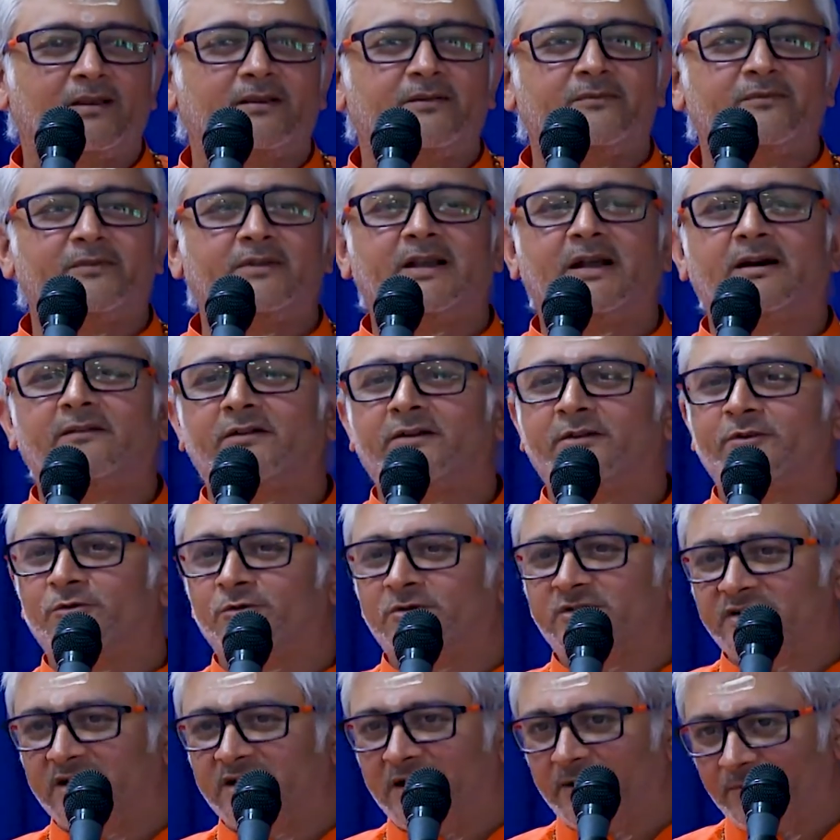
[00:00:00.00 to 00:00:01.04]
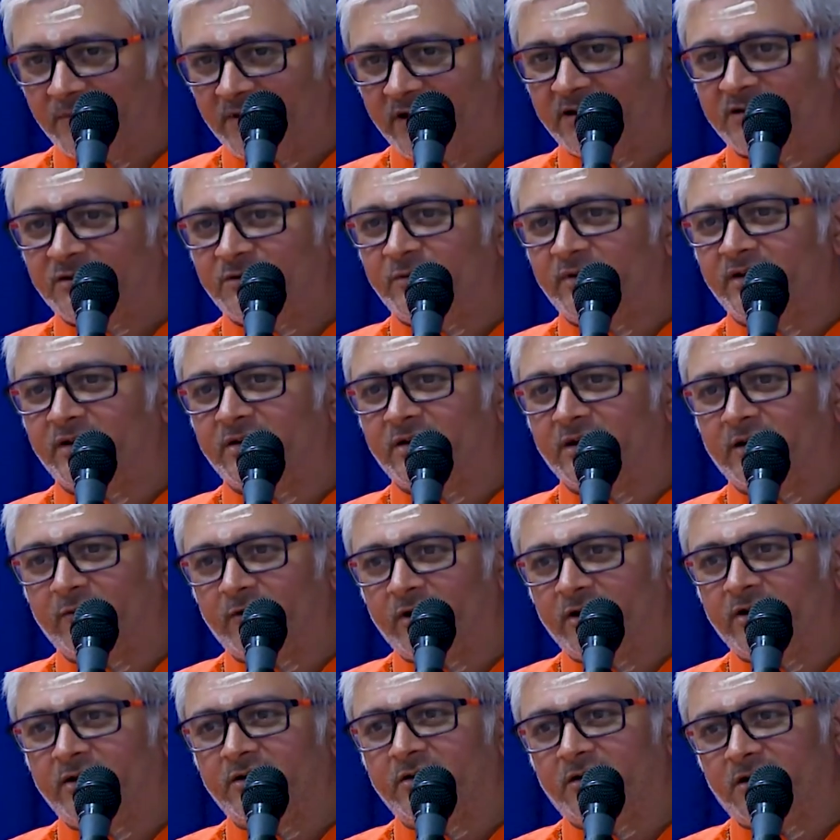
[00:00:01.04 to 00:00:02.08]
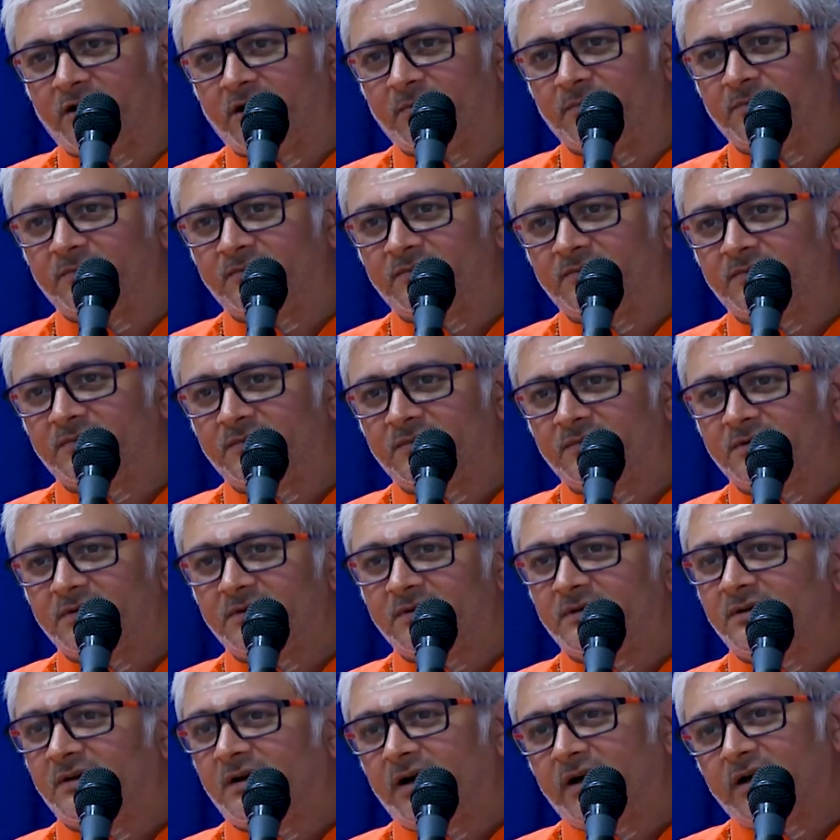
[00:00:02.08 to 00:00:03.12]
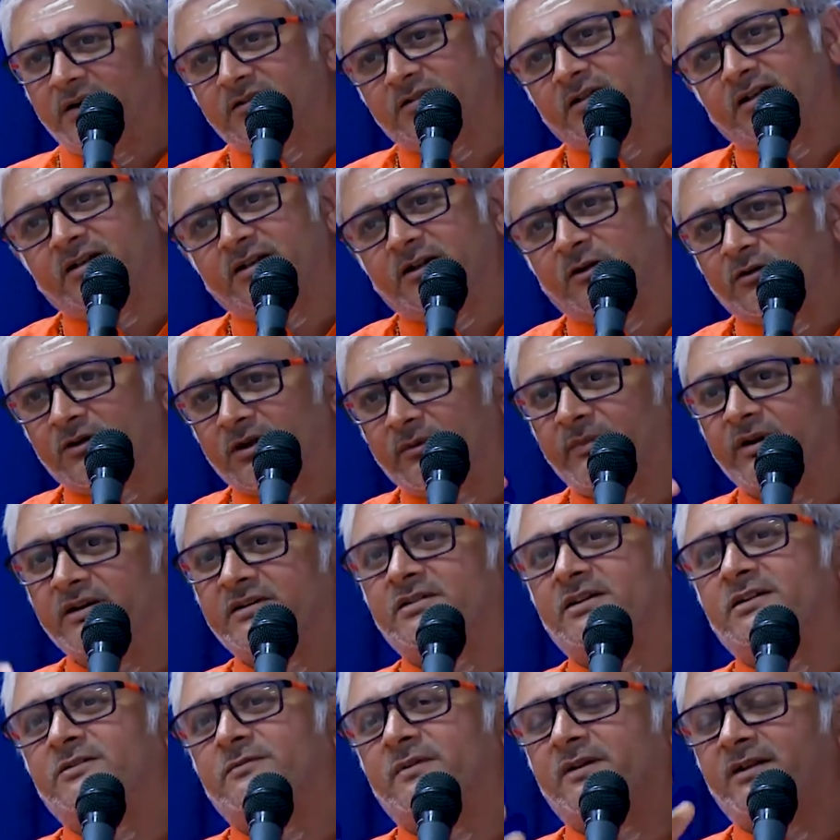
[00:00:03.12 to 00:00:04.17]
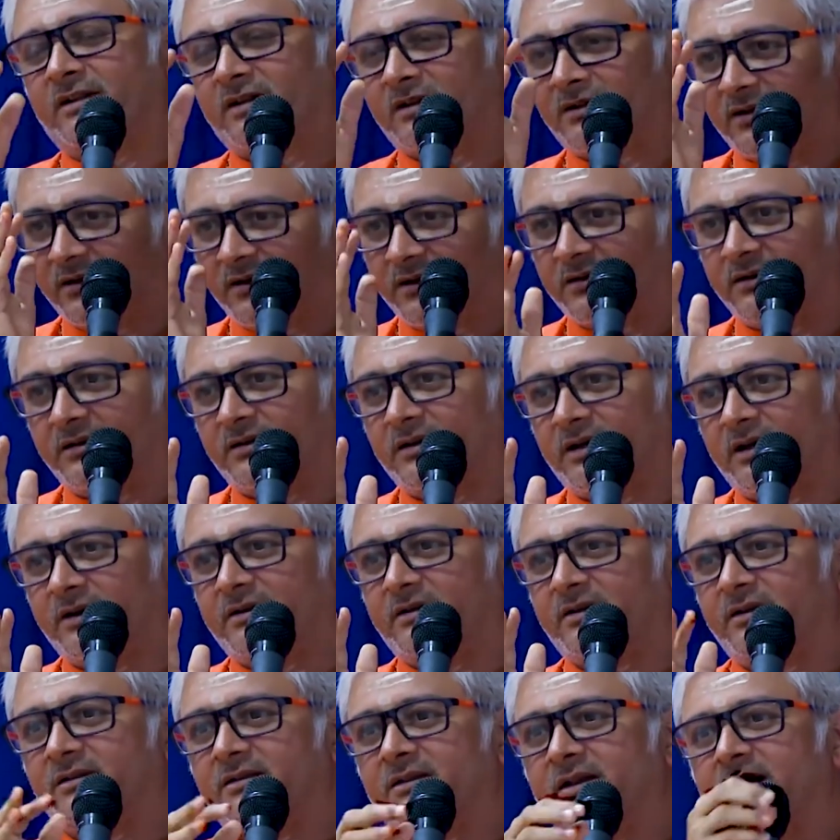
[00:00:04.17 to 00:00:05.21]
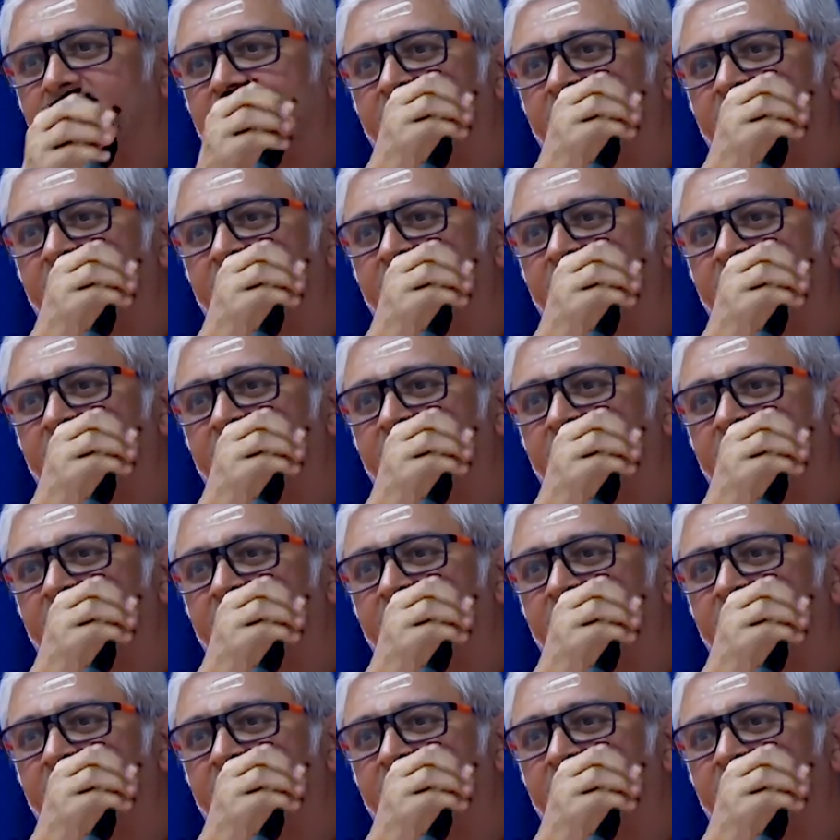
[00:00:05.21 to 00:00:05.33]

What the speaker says: We have a youth camp next week, Revel in Ram. I sent out a message very clearly writing that